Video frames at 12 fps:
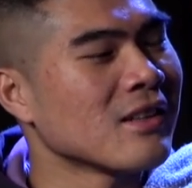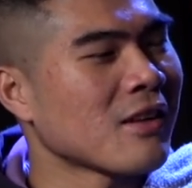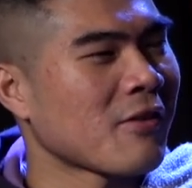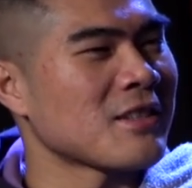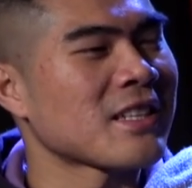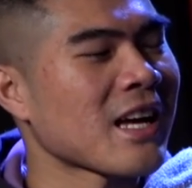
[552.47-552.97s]
the
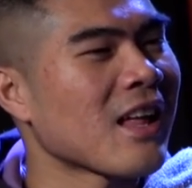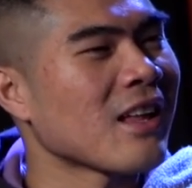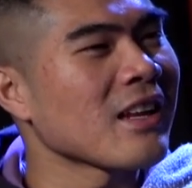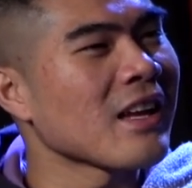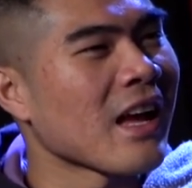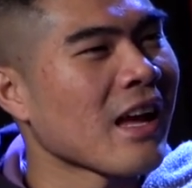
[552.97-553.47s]

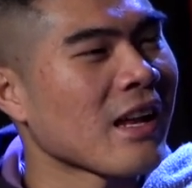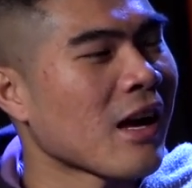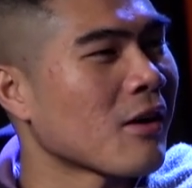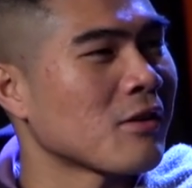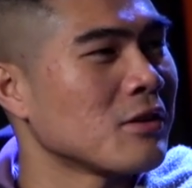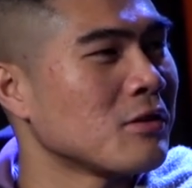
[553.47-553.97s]
physicality, and
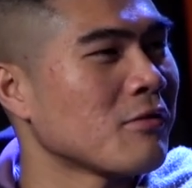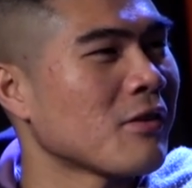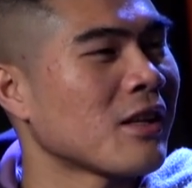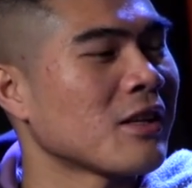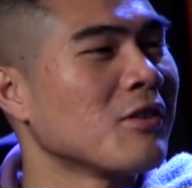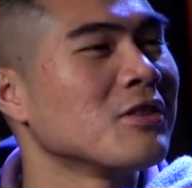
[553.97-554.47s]
how did you feel
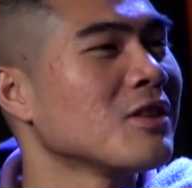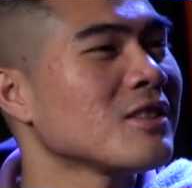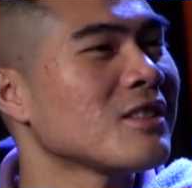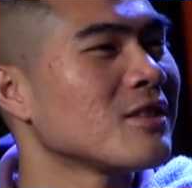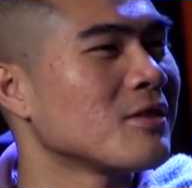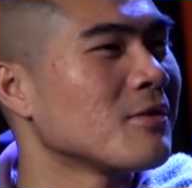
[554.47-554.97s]
like you
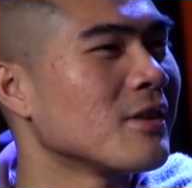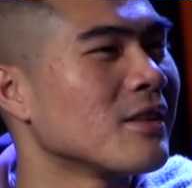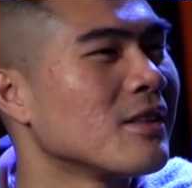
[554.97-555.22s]
adjusted to it?